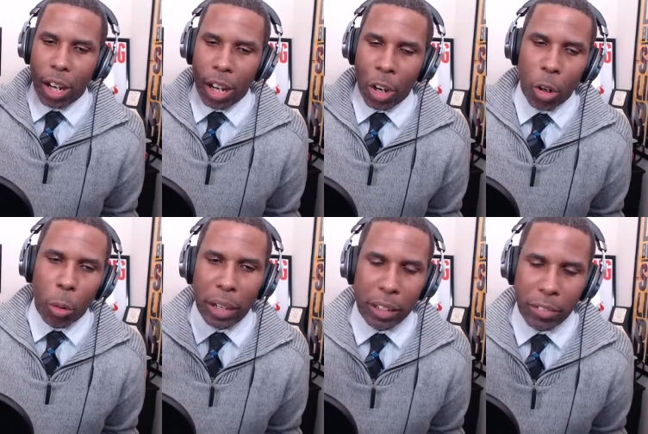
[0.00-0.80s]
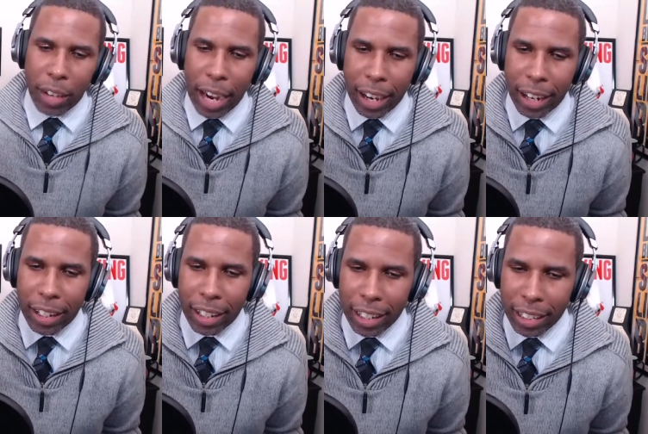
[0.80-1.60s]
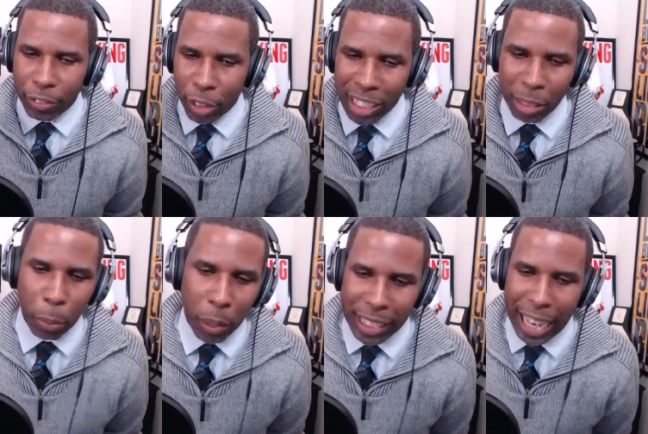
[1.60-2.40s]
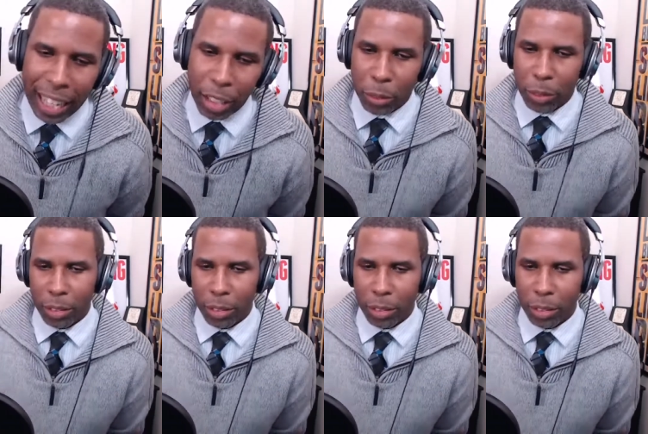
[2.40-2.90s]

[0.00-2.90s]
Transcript: old buddy fired for his boy Ty Lue.